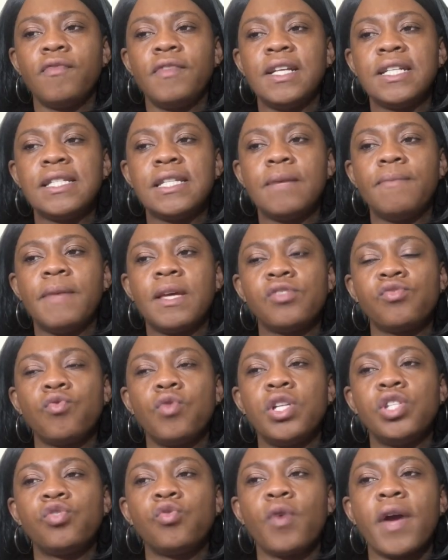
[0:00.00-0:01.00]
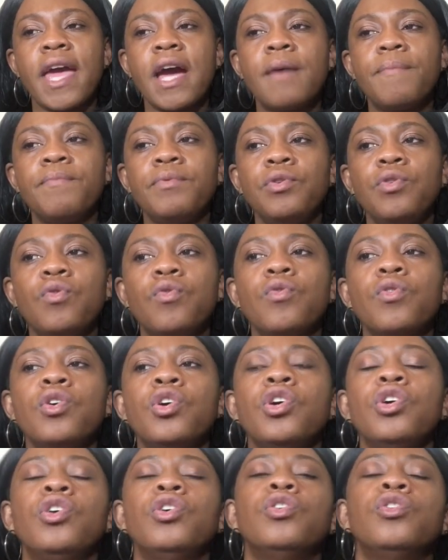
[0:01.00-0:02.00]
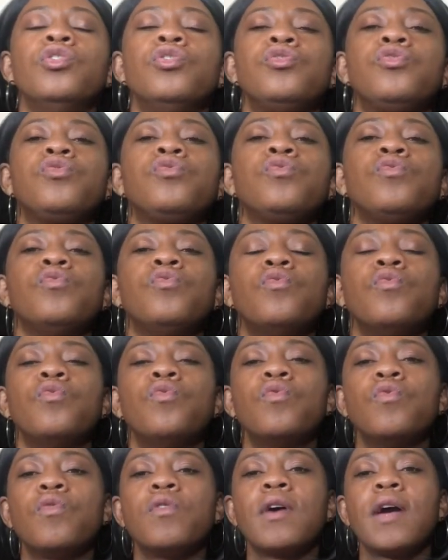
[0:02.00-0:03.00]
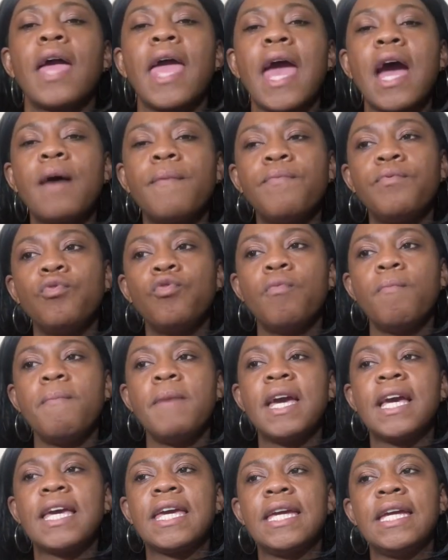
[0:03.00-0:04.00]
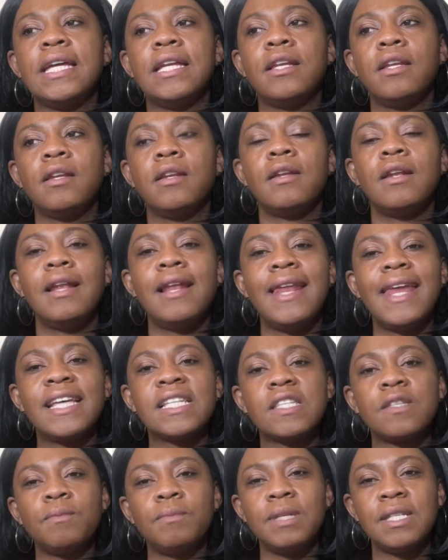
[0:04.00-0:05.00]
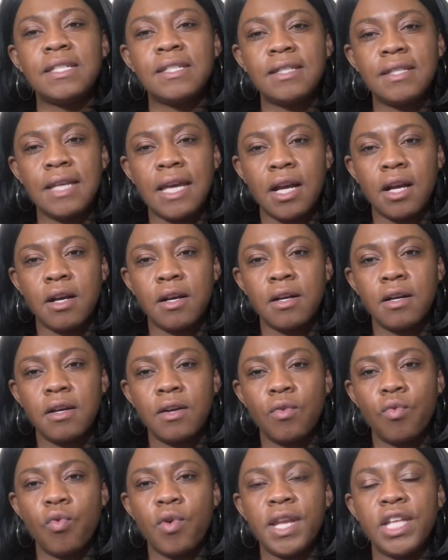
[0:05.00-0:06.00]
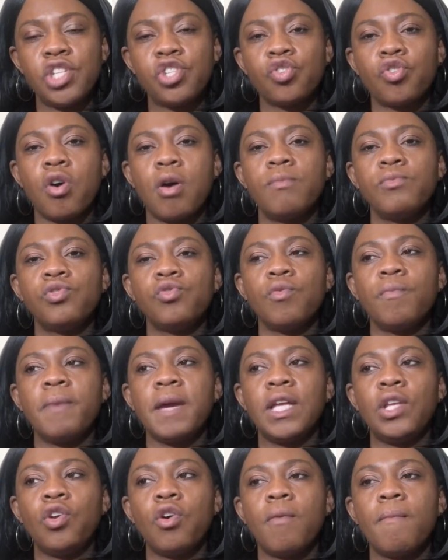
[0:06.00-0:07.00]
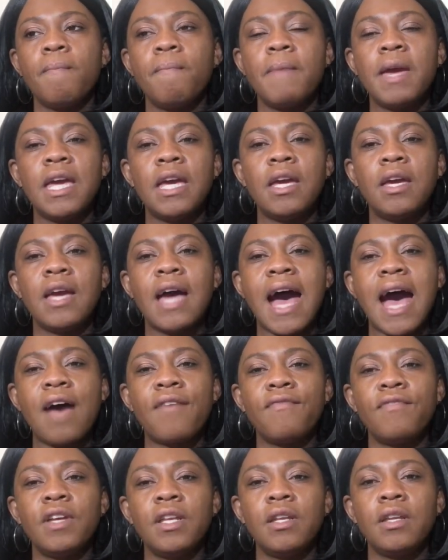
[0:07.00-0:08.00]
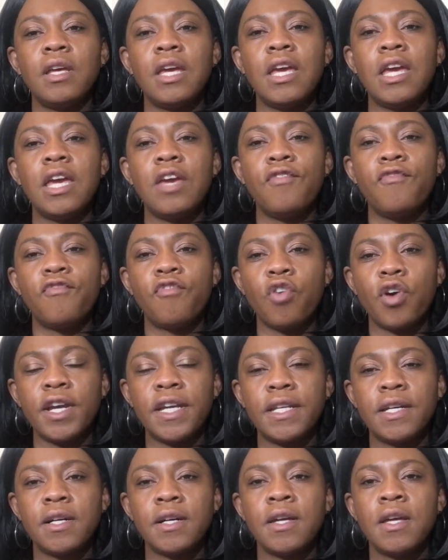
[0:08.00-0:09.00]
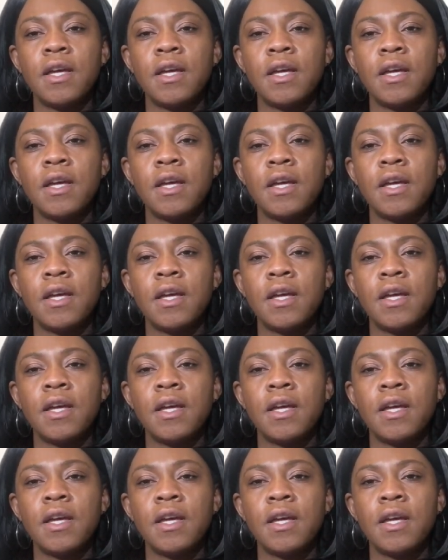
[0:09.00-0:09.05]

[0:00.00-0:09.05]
tips that's going to help you to help you making less mistake when it's come to paying having avoid